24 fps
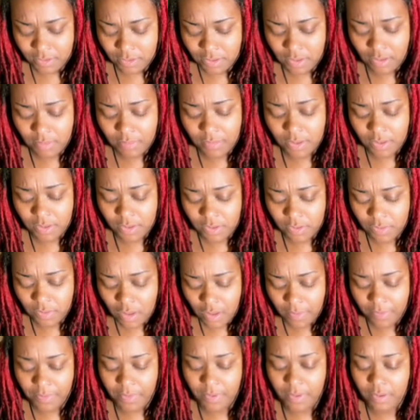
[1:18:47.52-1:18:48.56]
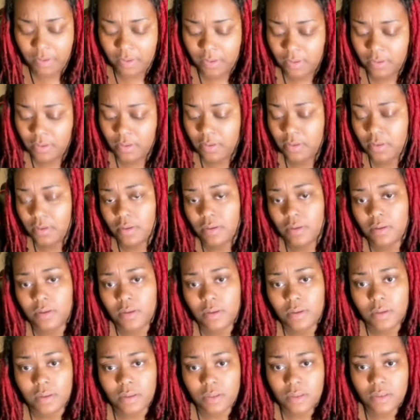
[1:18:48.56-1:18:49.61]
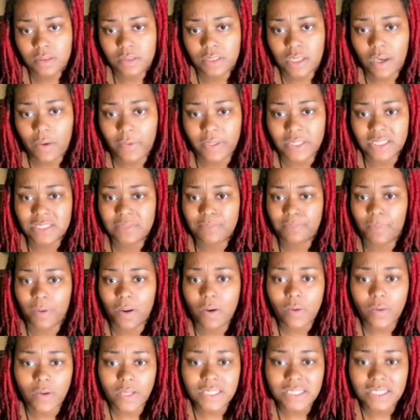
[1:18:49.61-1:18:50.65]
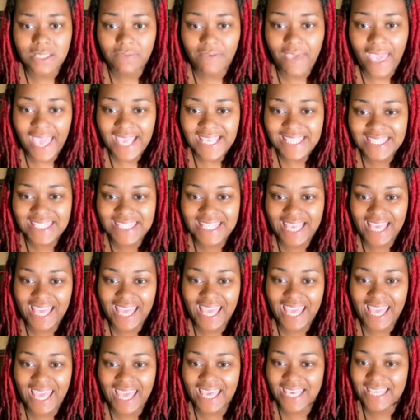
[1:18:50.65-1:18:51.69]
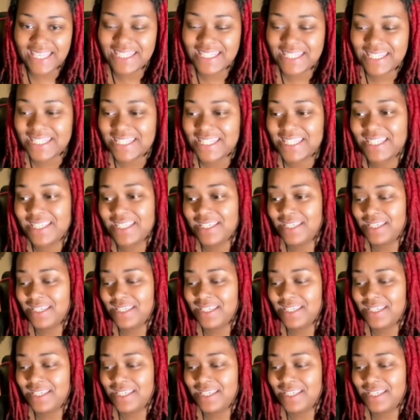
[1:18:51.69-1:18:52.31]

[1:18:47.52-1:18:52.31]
She be tripping. So explorative. Hey, sis.